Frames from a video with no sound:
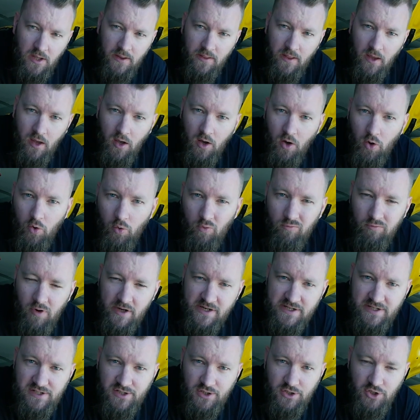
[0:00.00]
They are all
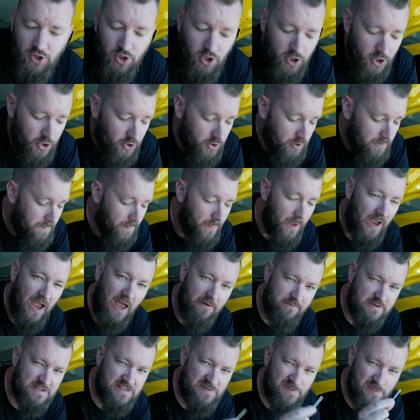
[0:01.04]
ready to go. I
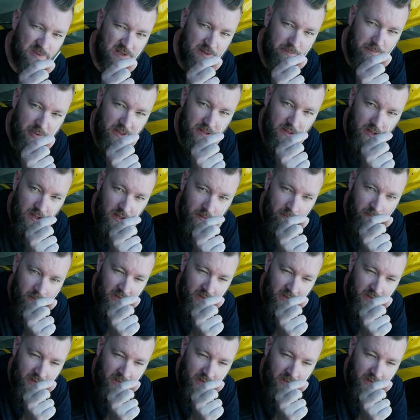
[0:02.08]
have a split pin in